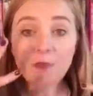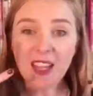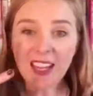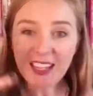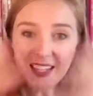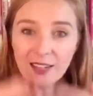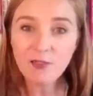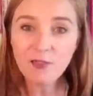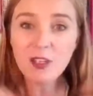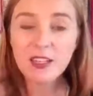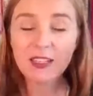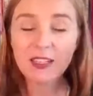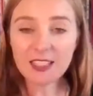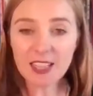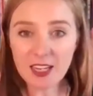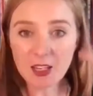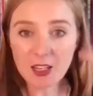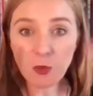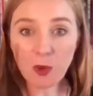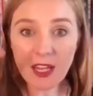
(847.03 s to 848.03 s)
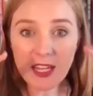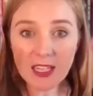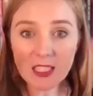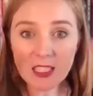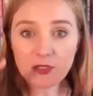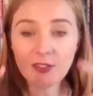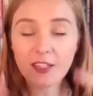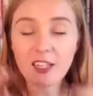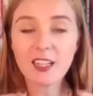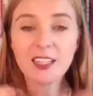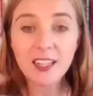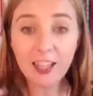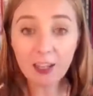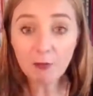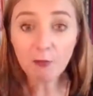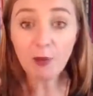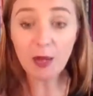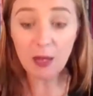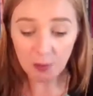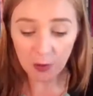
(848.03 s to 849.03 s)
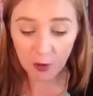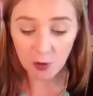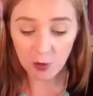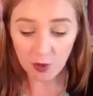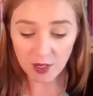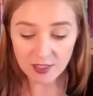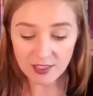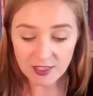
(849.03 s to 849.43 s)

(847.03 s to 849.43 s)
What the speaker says: And give it and say weakest thing, and give people